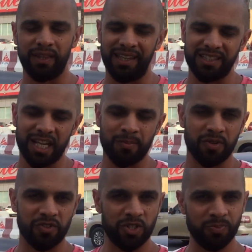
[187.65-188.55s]
in terms
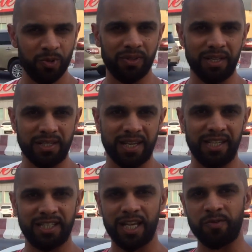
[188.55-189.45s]
of smoothness and
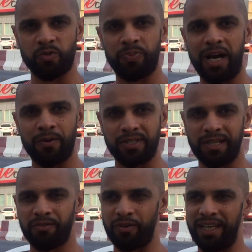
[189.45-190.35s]
in terms of power
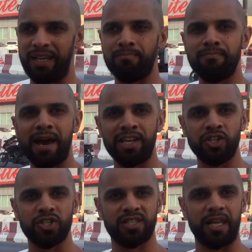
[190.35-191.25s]
delivery, it
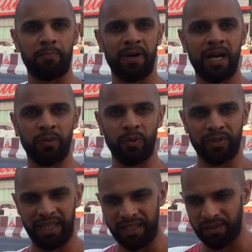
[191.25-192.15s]
manages that power
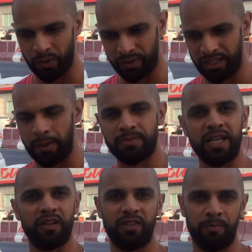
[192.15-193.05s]
or the
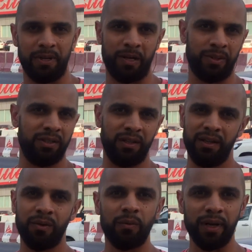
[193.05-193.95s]
uptake of that power
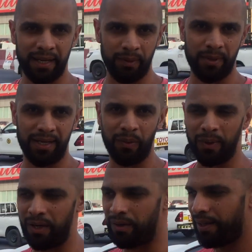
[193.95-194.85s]
really, really
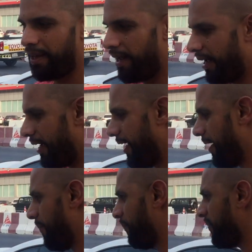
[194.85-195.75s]
well.
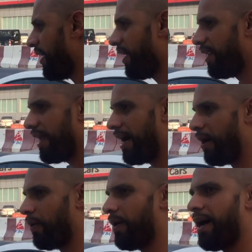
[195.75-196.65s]

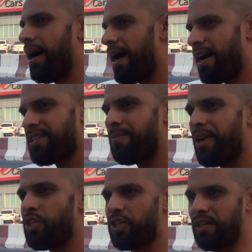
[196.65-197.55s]
Now, as I
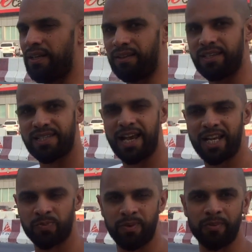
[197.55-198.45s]
mentioned, this
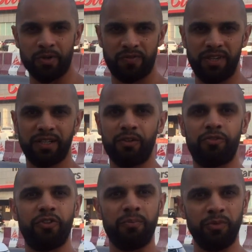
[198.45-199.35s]
has been Mo's vehicle
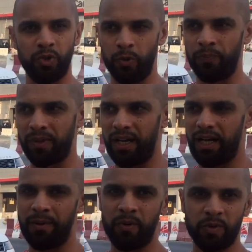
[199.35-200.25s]
from new.
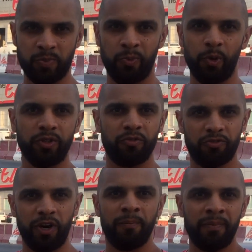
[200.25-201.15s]
It was bought
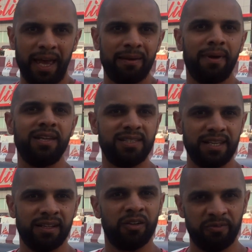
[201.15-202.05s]
from a main
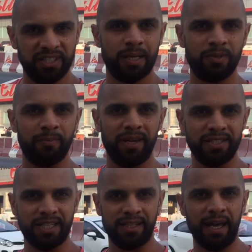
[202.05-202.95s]
dealer, a VW main
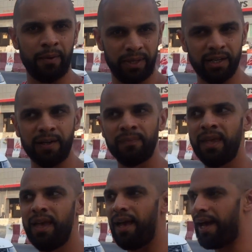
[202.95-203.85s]
dealer out here,
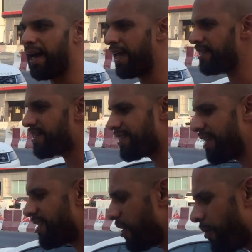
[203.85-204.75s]
and
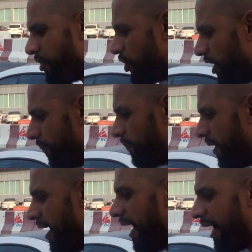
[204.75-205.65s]
since ownership,
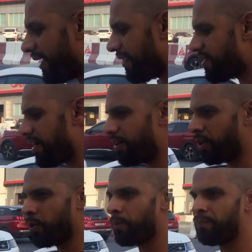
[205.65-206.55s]
I can tell
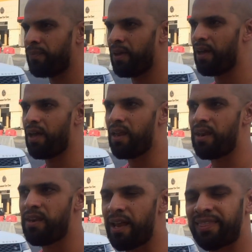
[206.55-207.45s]
you,
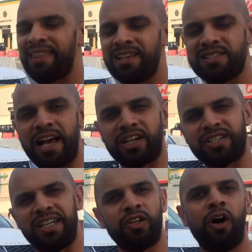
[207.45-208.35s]
nothing's
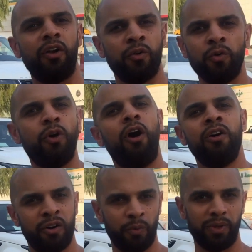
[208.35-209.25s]
actually gone
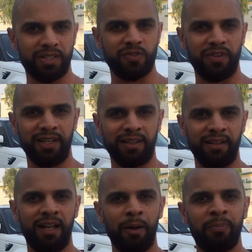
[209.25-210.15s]
wrong with this
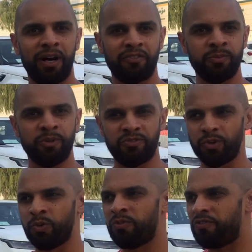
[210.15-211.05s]
vehicle apart from a
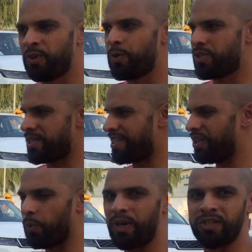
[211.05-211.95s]
few fuses
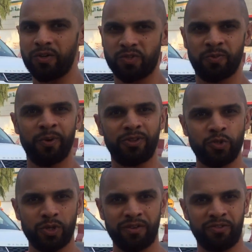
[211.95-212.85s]
in the windows for both the
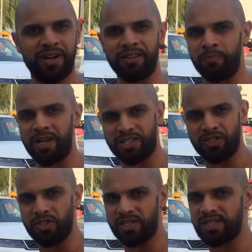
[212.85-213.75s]
driver and the
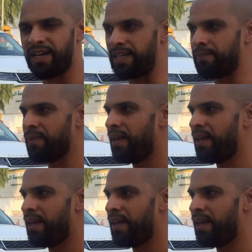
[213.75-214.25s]
passenger's side.